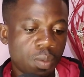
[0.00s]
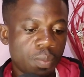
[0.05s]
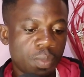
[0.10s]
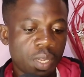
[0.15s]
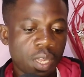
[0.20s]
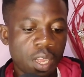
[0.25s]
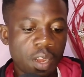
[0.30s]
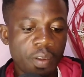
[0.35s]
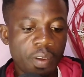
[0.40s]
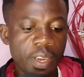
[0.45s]

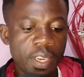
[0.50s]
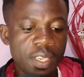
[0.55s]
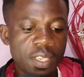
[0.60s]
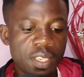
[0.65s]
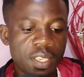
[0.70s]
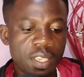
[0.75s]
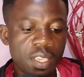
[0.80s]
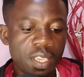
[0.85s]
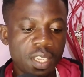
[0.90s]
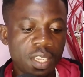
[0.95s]

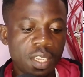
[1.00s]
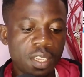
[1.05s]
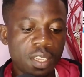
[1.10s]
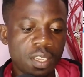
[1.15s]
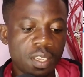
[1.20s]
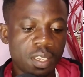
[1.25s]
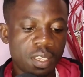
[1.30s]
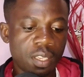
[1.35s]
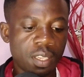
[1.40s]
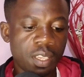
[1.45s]
currency
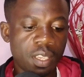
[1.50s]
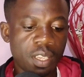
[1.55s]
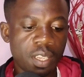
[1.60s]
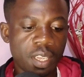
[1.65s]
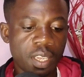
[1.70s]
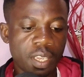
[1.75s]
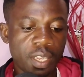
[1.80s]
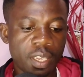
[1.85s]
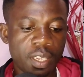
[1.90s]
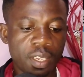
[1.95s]

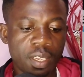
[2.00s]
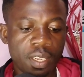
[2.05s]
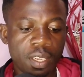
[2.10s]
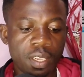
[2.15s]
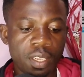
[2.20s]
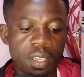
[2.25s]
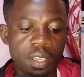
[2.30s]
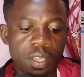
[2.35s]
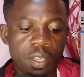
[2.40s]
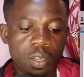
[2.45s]
here,
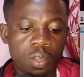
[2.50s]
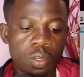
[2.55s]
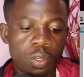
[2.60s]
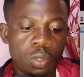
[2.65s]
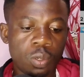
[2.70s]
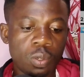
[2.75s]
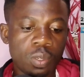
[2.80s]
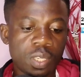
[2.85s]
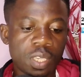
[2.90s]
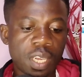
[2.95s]
you
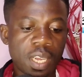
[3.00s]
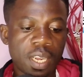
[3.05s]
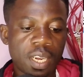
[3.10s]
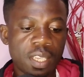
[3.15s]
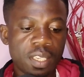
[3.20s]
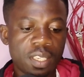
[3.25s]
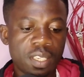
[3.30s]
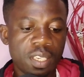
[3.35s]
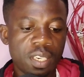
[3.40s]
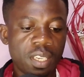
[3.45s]
choose
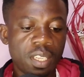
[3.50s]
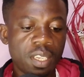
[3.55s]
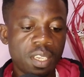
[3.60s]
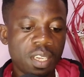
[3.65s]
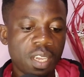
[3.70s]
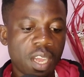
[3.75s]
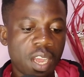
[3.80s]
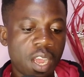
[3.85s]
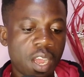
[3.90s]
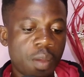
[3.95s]
Ghana city.
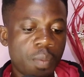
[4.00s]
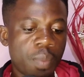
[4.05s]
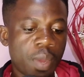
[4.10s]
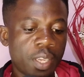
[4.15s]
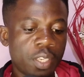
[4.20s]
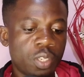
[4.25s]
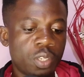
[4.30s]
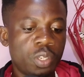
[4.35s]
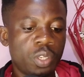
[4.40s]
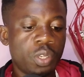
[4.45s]
How
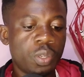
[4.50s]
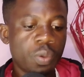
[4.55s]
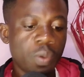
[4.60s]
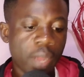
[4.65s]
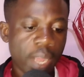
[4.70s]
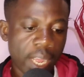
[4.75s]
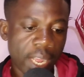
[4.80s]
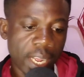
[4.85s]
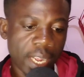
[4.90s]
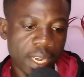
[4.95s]
much do you
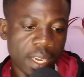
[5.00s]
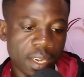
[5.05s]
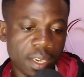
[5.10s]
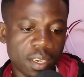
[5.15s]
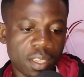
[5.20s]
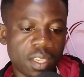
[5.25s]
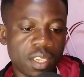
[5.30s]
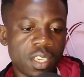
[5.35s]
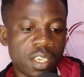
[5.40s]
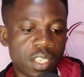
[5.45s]
earn
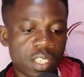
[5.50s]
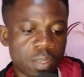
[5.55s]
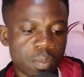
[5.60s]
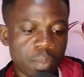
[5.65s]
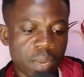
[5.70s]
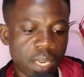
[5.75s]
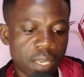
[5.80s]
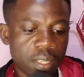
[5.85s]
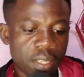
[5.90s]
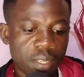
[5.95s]
each
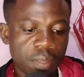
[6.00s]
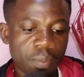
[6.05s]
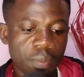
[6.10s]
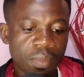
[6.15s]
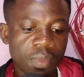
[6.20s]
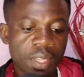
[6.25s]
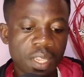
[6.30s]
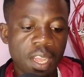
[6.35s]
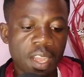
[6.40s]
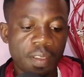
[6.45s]
month
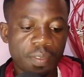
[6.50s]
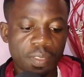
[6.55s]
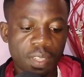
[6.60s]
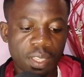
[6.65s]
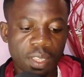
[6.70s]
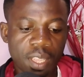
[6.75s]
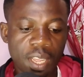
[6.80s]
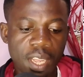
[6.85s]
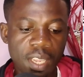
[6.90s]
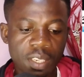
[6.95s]
after
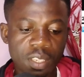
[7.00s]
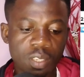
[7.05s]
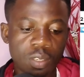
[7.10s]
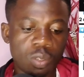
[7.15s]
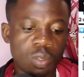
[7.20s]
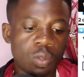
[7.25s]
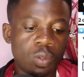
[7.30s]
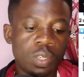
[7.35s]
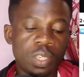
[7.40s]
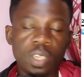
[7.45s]
tax?
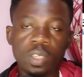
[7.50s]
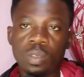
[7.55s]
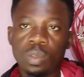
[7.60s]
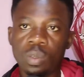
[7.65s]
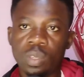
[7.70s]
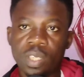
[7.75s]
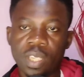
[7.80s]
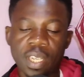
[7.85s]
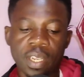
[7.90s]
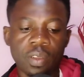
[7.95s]
So you need to
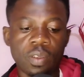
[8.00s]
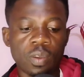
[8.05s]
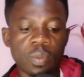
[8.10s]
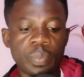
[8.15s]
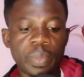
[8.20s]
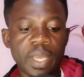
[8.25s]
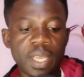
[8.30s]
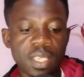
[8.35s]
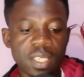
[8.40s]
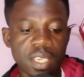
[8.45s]
check your
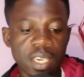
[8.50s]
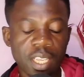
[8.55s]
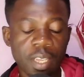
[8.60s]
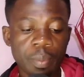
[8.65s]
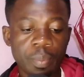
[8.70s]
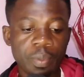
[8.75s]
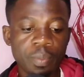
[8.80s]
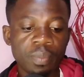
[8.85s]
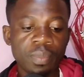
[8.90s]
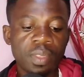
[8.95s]
pay slip
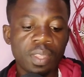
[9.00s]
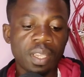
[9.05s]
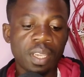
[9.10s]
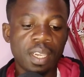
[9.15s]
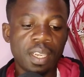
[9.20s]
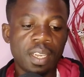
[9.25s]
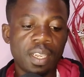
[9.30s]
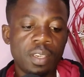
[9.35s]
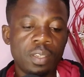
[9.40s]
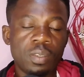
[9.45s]

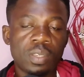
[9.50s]
and then you